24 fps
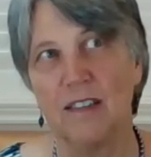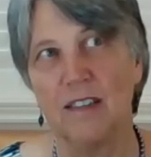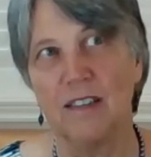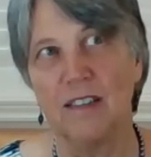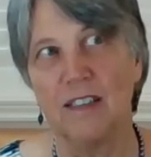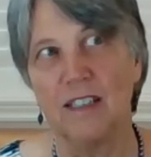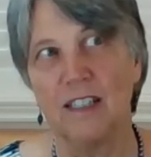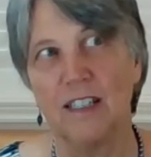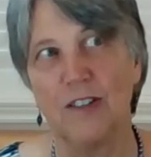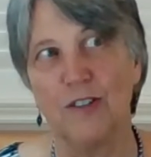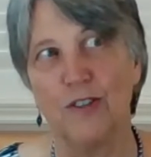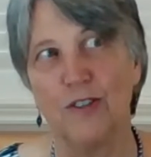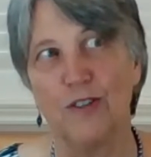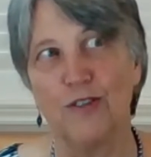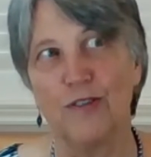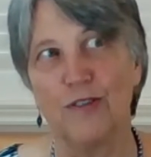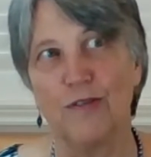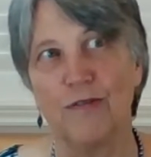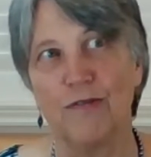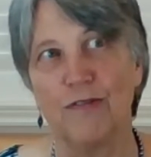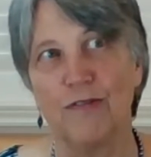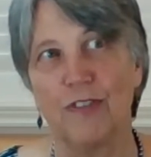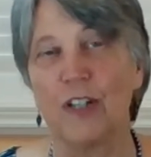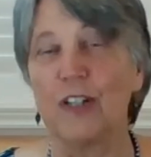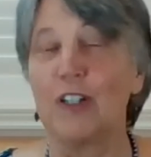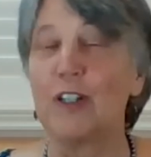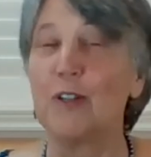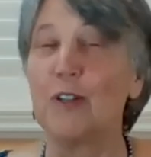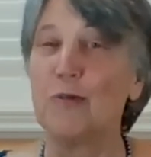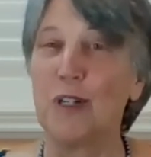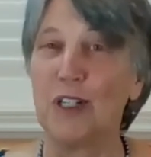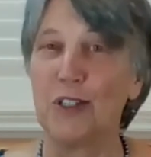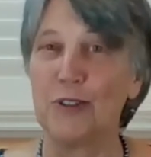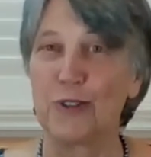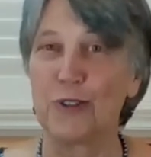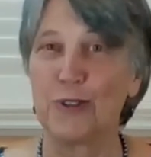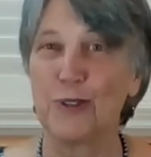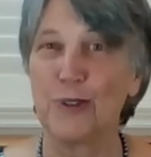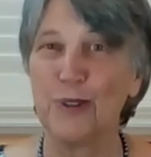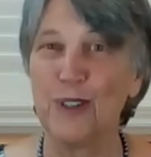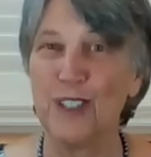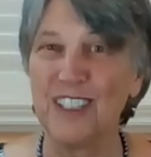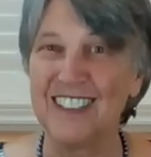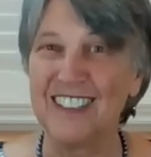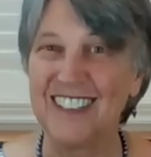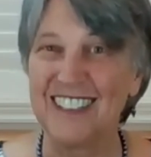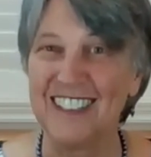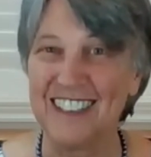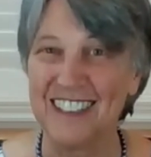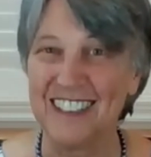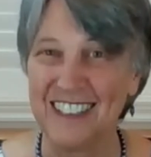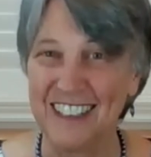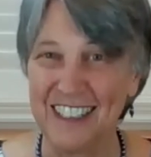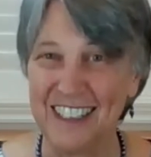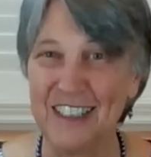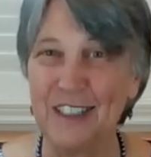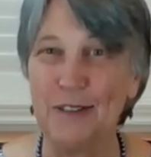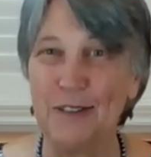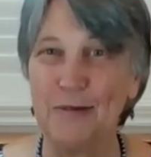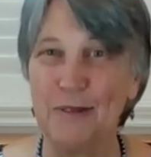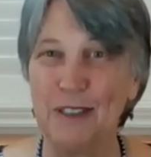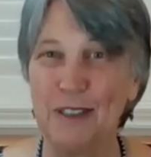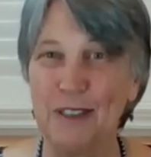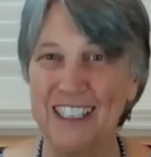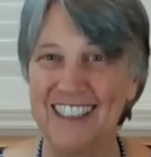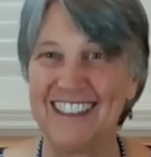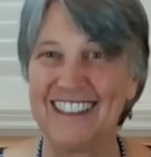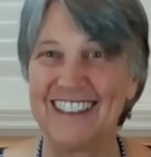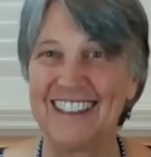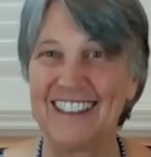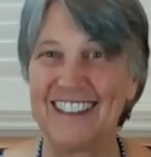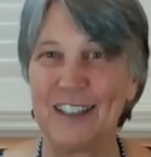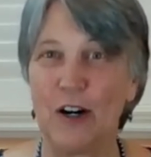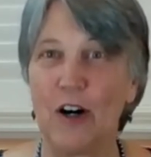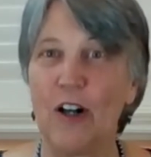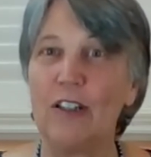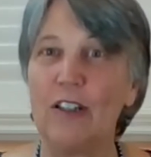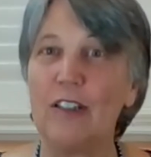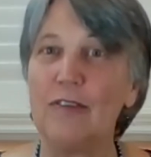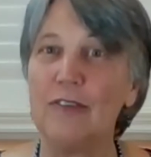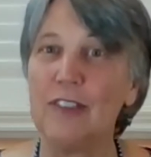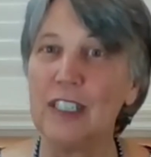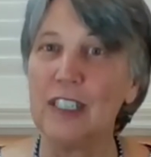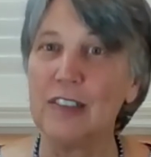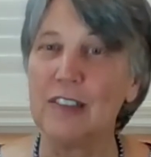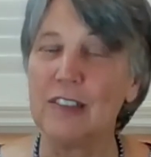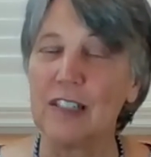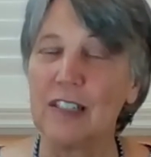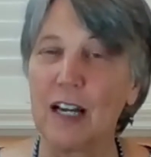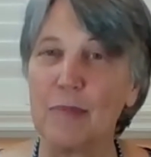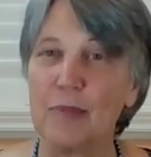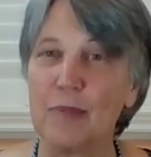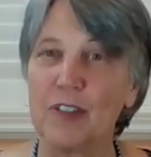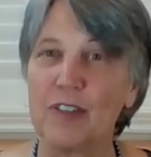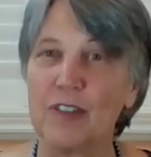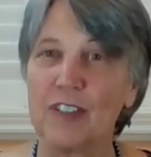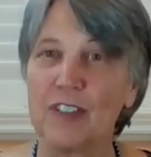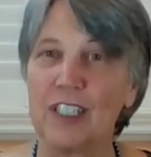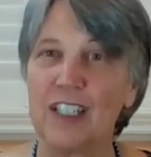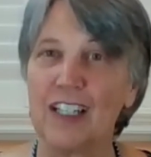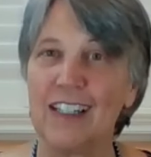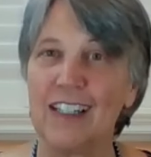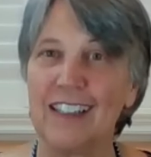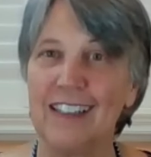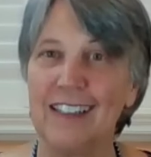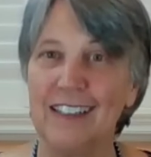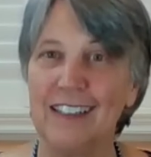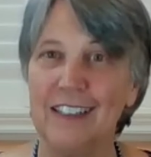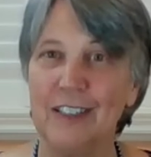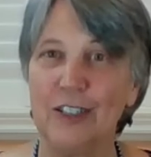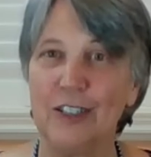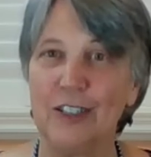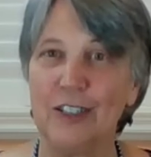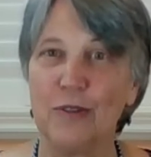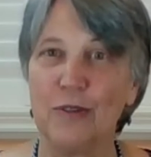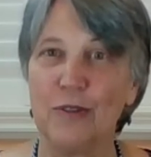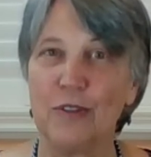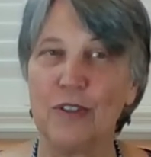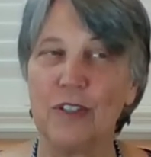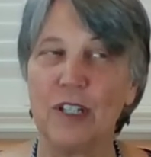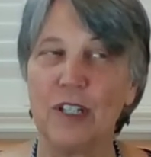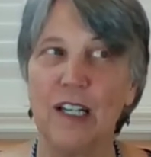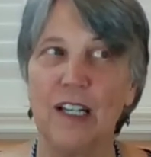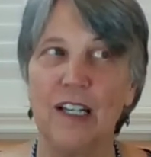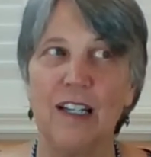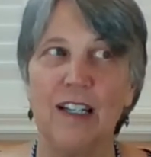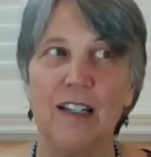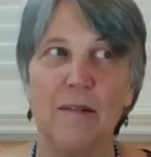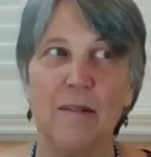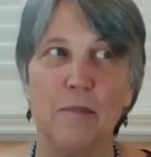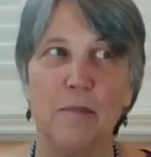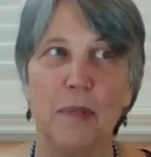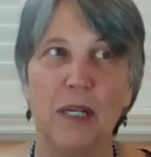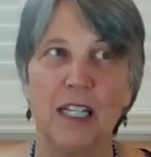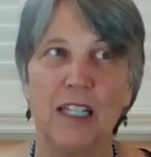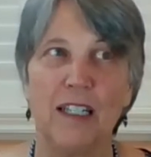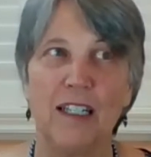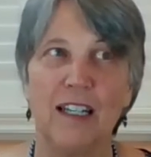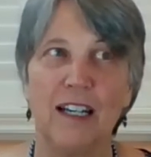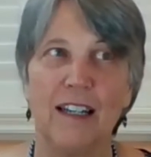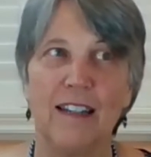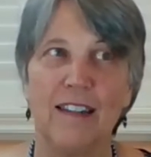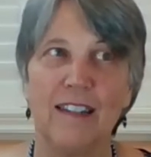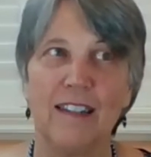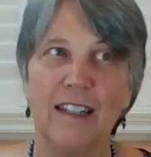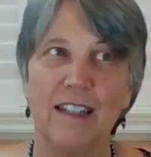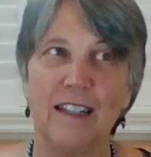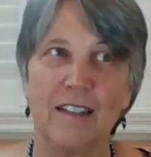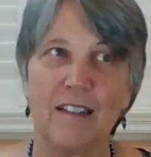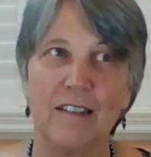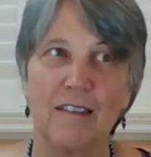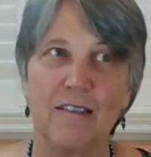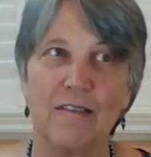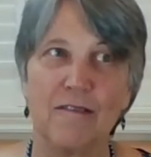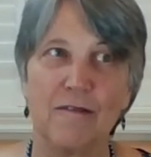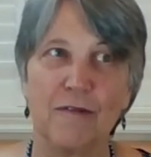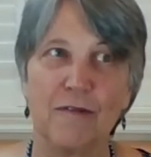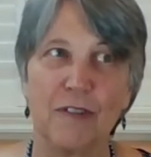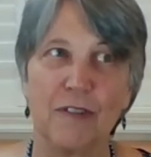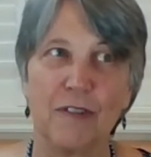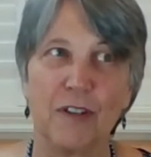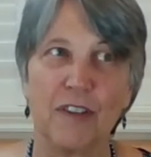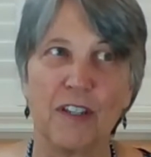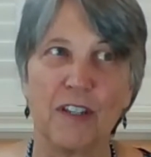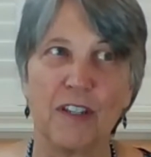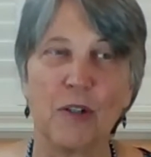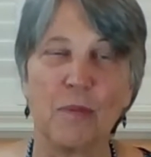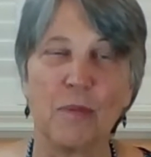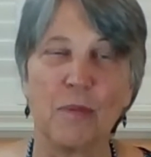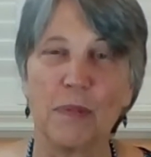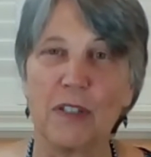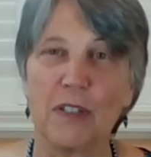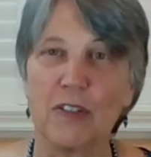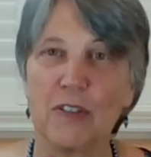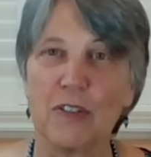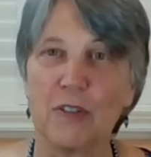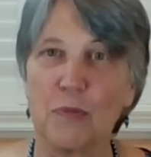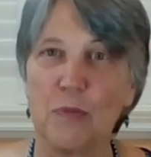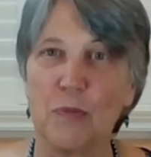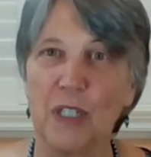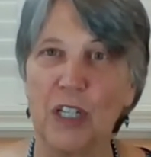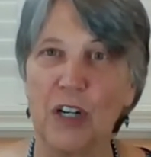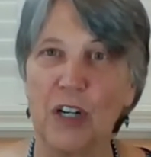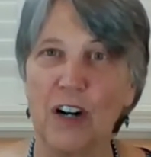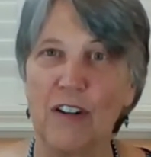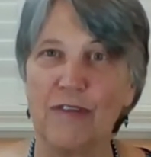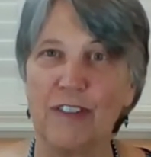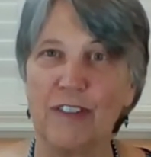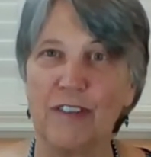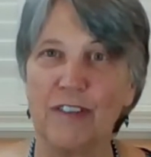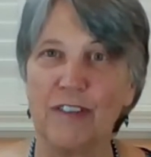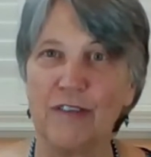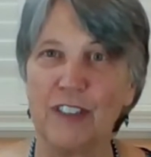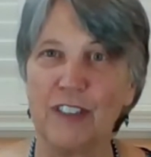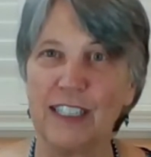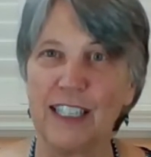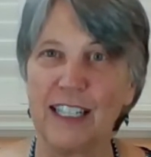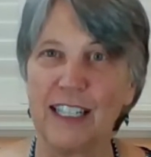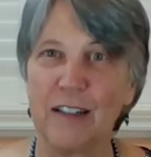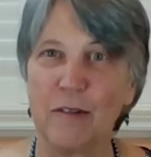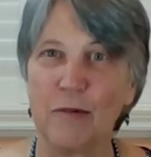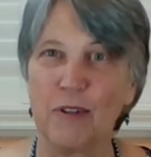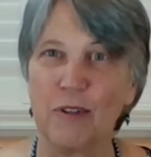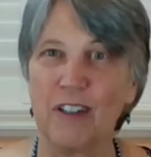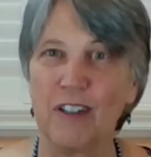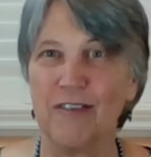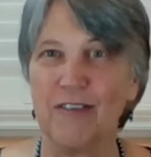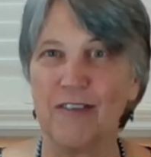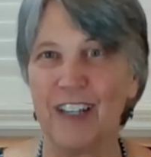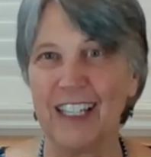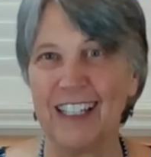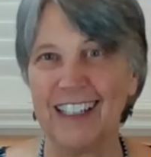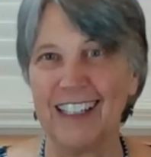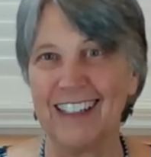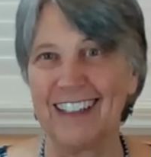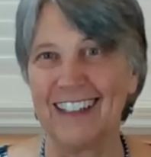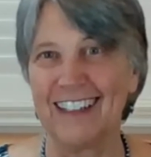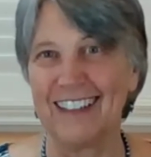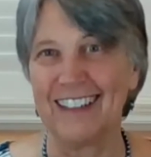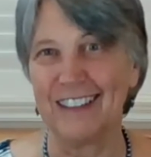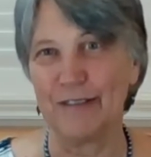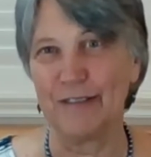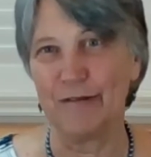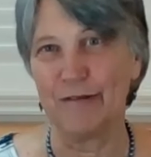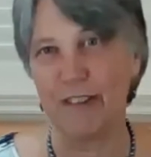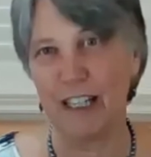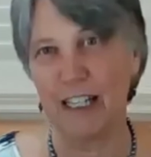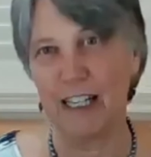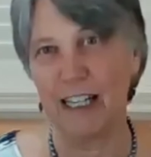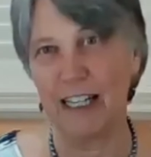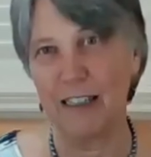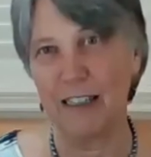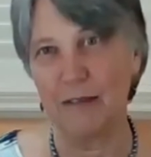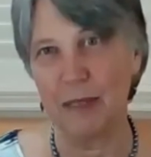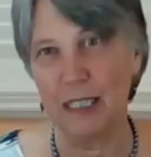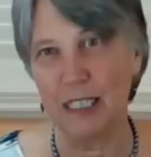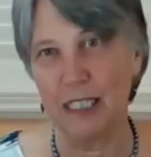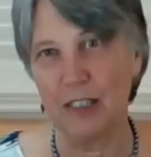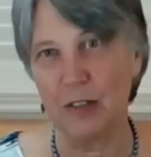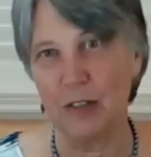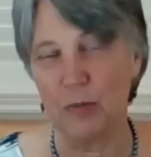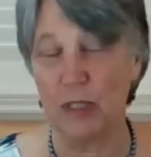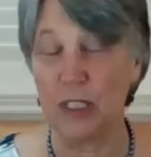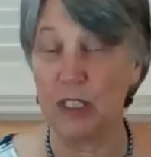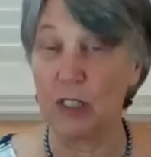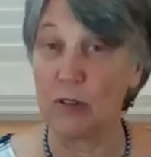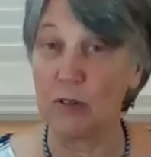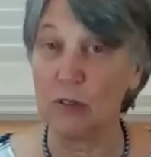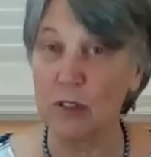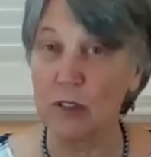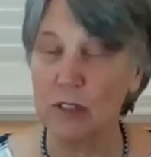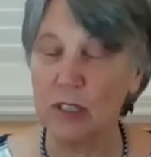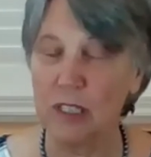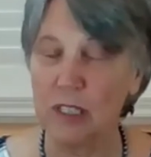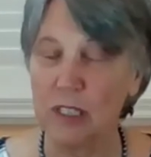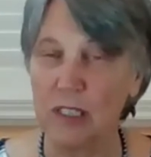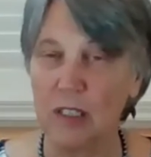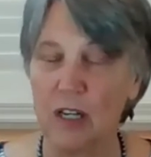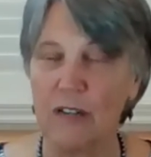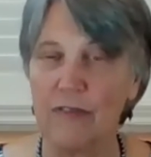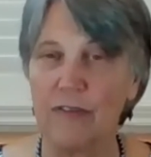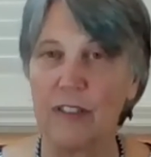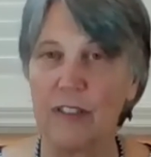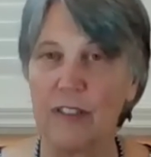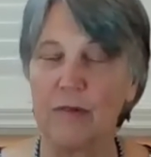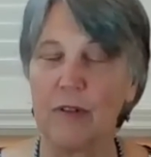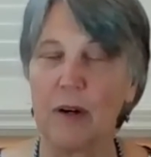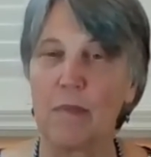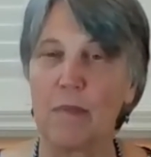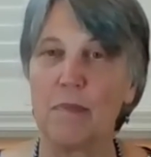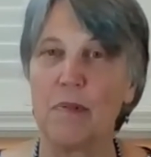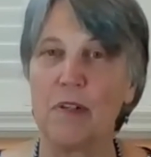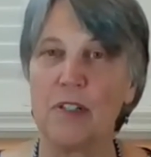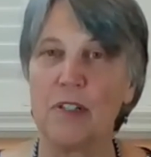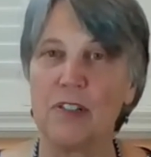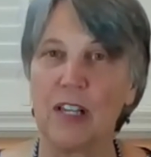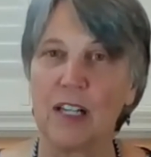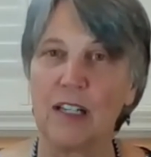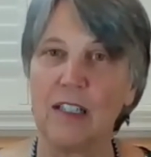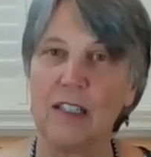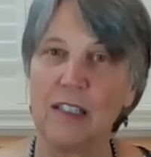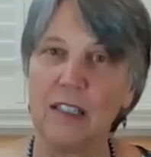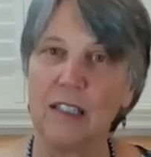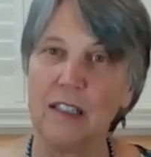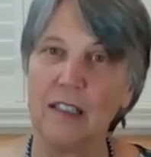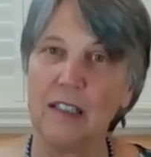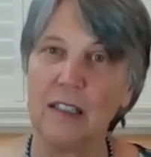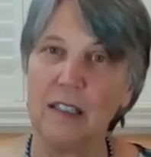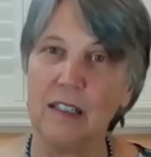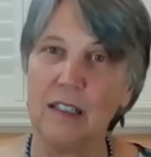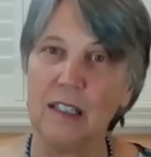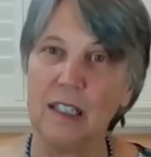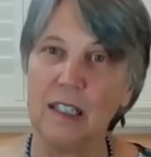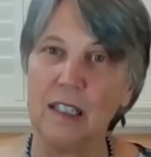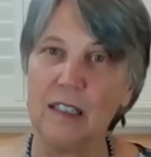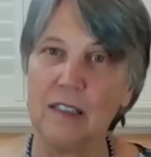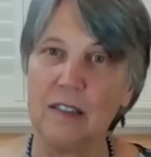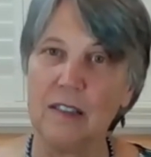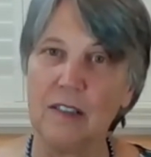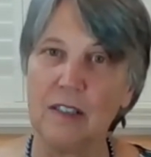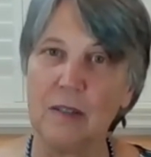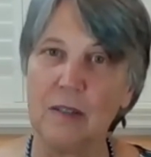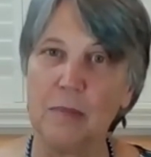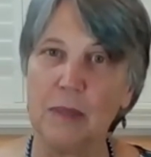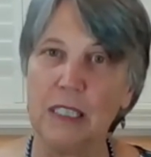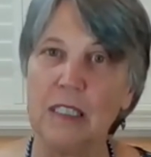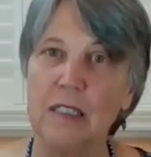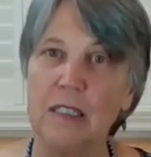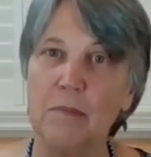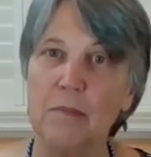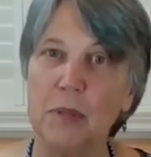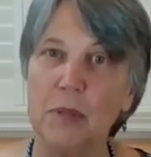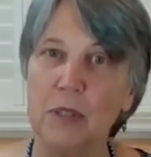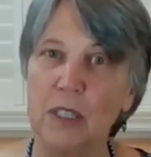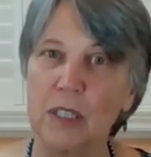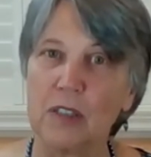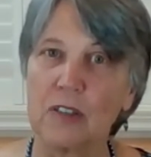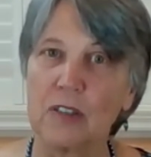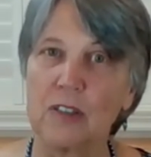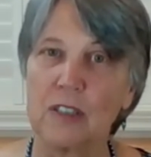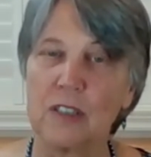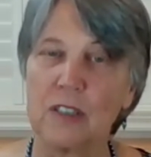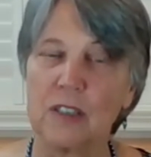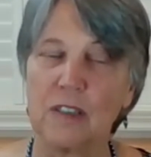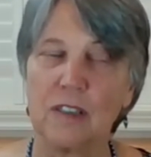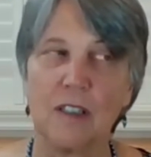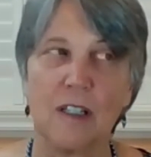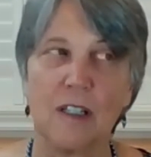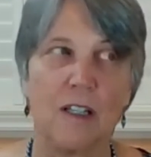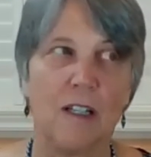is very well suited to deal with all of these types of client issues. But I think for therapists, we often feel like we're inventing it on the fly because we don't see it often represented in CBT books. And